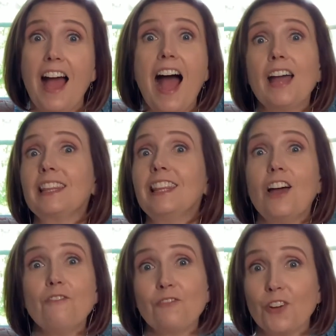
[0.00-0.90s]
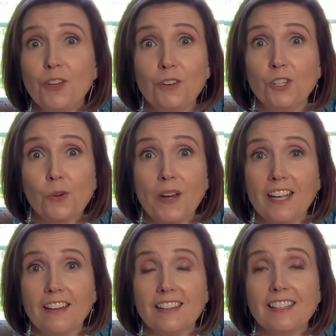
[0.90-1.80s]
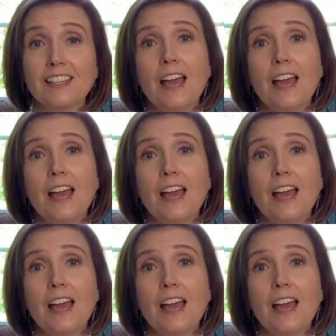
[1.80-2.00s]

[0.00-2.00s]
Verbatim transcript: I'd love for you to join us.